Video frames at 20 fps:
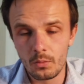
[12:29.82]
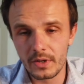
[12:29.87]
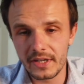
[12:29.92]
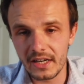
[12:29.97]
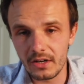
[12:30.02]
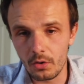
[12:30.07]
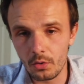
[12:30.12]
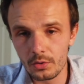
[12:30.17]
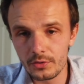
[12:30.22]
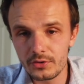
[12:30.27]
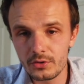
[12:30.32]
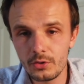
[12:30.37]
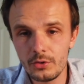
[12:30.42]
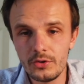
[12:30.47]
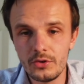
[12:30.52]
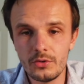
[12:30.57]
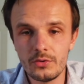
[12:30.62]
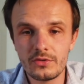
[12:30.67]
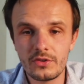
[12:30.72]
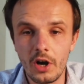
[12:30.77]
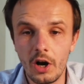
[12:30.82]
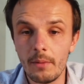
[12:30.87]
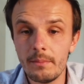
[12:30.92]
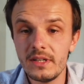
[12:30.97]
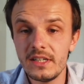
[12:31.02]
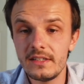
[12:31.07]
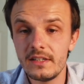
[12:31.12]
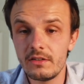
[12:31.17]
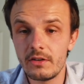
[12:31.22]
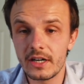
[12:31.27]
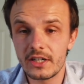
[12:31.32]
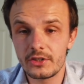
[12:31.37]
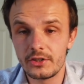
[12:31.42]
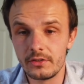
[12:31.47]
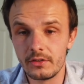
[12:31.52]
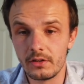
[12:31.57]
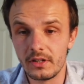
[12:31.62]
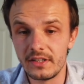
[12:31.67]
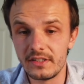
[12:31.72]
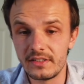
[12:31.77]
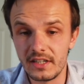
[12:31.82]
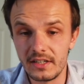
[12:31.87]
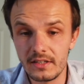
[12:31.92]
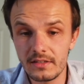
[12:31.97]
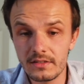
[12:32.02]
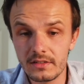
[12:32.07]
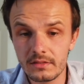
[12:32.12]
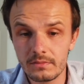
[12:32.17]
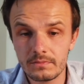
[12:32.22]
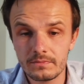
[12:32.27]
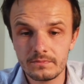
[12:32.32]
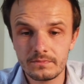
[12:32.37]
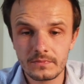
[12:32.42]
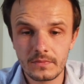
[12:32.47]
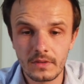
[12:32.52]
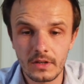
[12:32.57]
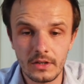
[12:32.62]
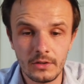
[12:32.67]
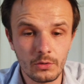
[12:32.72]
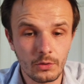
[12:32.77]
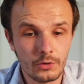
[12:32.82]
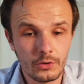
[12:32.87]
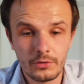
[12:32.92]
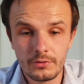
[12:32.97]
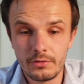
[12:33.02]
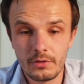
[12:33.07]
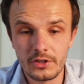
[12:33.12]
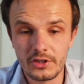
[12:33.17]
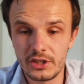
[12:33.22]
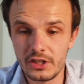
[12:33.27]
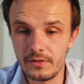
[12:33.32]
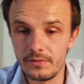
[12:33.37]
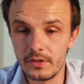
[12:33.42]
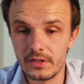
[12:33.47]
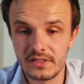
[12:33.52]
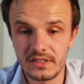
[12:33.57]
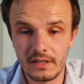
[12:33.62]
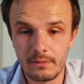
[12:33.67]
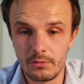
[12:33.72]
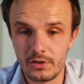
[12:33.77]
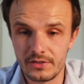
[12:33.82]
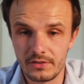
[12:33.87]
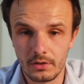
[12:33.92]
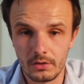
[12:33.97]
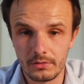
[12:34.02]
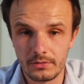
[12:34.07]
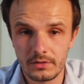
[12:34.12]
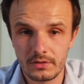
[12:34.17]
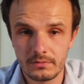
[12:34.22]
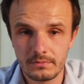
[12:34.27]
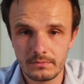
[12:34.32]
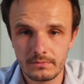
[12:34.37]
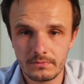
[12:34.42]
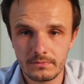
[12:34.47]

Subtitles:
We can also use omnidirectional antennas in order to achieve the same result.